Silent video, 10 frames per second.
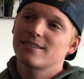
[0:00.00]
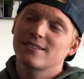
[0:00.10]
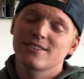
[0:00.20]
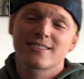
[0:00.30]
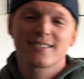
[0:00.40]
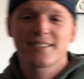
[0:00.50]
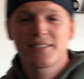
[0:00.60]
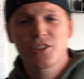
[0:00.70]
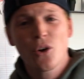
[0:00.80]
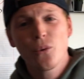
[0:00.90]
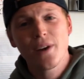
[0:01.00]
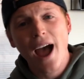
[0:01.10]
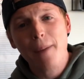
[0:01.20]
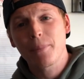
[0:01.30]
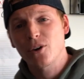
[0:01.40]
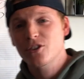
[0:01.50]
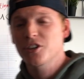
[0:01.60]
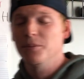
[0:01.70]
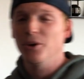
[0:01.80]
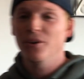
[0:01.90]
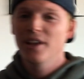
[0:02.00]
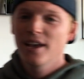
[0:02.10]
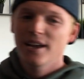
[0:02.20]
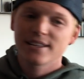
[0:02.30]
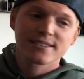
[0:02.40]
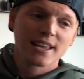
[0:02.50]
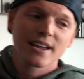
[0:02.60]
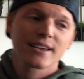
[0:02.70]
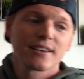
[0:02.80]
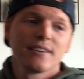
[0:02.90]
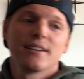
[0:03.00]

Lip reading: just so not personable. It's like,